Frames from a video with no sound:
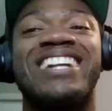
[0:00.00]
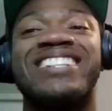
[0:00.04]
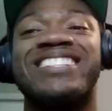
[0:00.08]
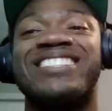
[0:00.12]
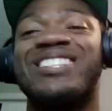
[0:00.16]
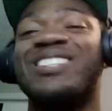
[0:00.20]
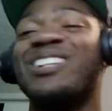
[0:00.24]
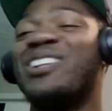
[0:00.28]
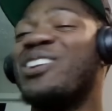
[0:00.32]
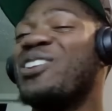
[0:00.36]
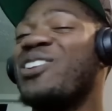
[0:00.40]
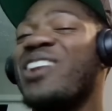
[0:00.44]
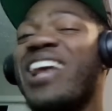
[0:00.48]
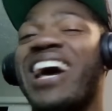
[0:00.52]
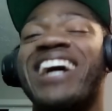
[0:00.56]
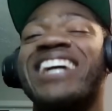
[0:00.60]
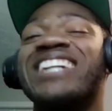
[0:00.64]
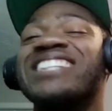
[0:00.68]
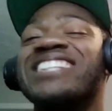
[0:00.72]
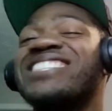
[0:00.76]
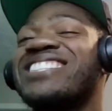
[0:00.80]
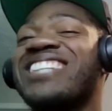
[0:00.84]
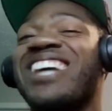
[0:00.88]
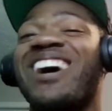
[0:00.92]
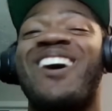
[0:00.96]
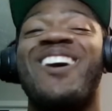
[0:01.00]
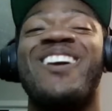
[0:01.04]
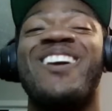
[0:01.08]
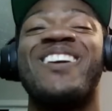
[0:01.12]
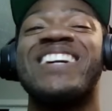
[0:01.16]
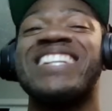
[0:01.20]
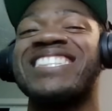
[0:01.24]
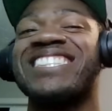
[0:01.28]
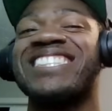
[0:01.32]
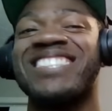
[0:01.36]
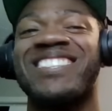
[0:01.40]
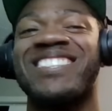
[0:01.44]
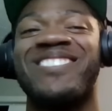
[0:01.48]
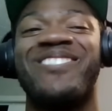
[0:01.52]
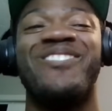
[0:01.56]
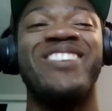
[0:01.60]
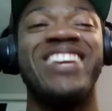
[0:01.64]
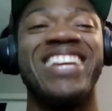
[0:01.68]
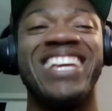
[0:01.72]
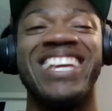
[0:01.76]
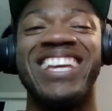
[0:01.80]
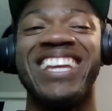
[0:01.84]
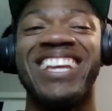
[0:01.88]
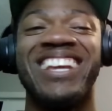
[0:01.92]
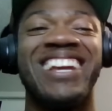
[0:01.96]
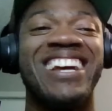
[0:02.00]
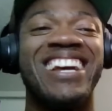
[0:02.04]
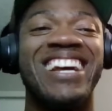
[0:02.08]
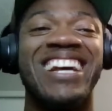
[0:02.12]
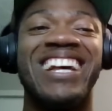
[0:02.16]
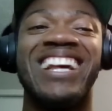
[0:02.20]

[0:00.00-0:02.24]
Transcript: Do not talk to me.